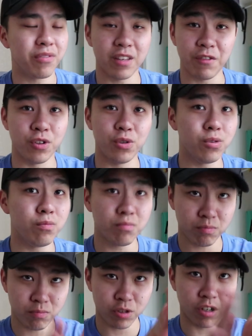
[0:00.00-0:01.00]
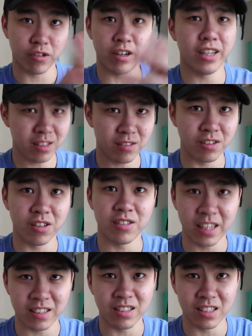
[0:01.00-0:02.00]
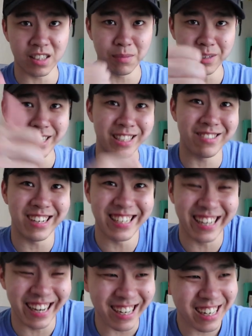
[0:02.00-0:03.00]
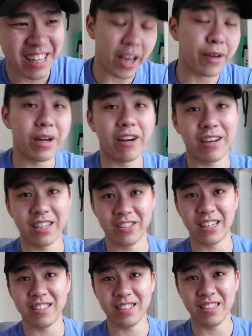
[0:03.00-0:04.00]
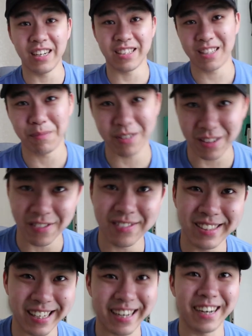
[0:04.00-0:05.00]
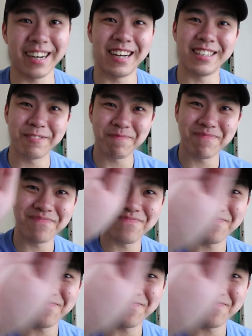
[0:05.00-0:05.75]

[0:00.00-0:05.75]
If you do, congrats, you know, that's determination right there. Anyway, I'll catch you guys in the next episode. Take care, guys.